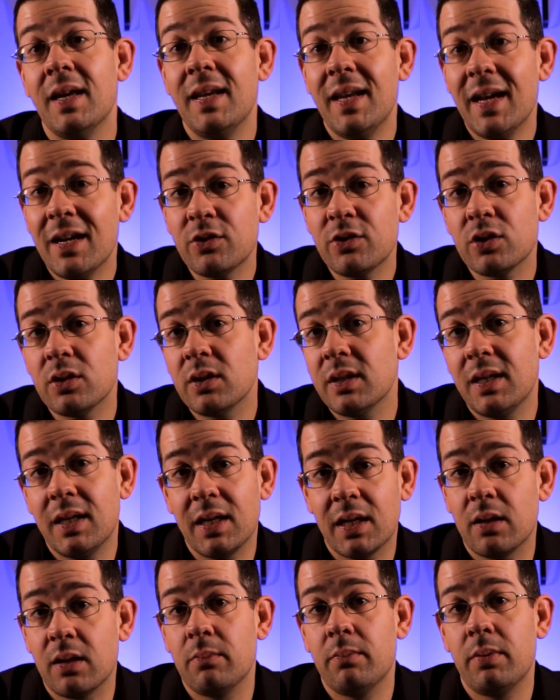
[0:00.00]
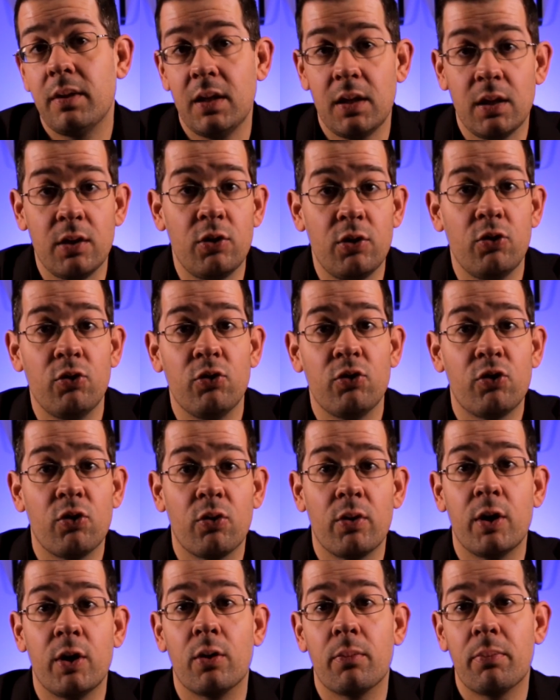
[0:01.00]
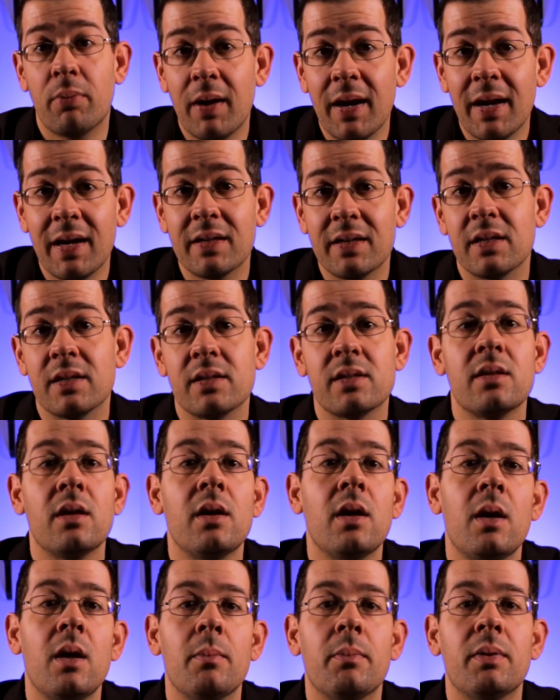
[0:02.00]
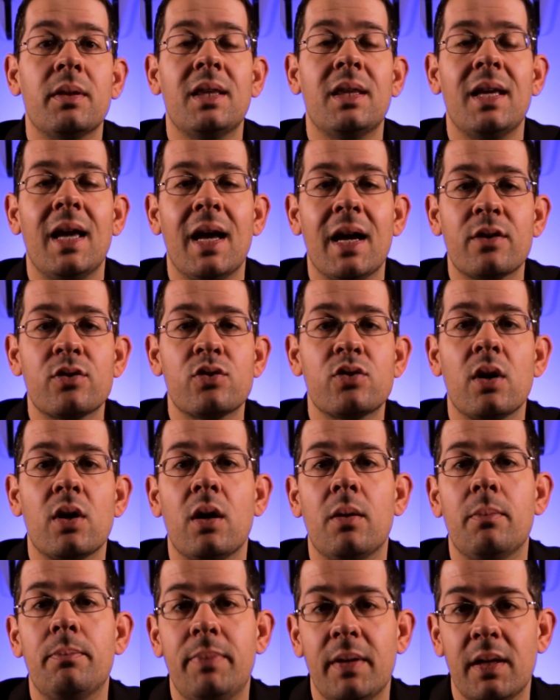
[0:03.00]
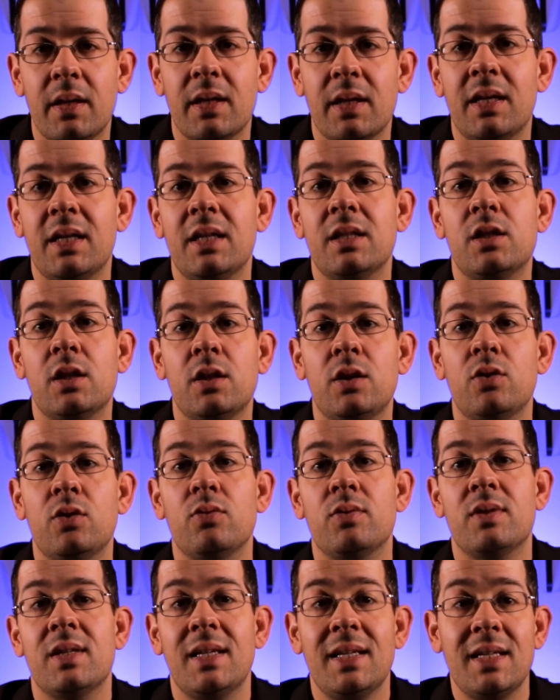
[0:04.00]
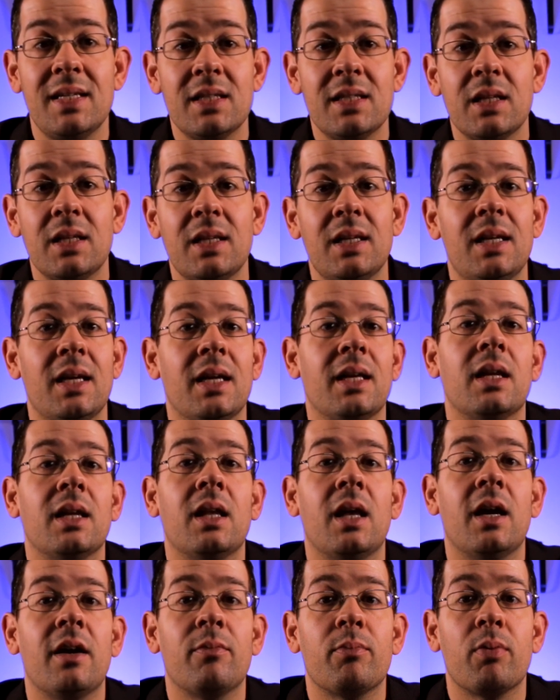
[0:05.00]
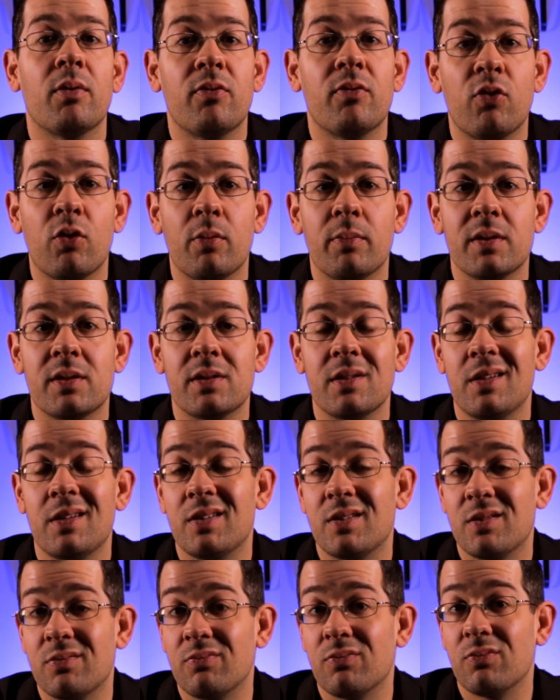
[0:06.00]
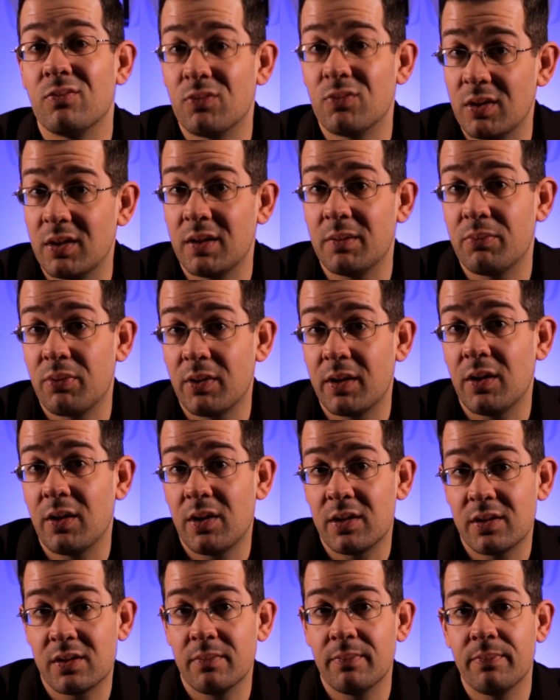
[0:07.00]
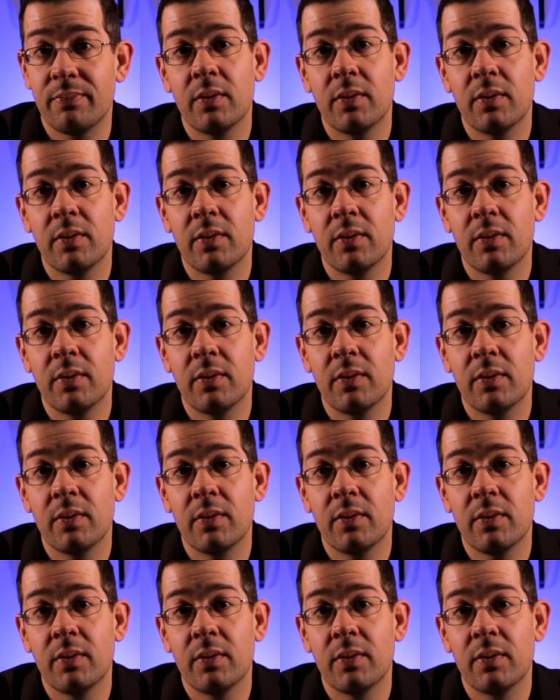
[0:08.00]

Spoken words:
Naturally, it can be used during your practice, but the extra ability to use easily in a live performance is really pretty awesome.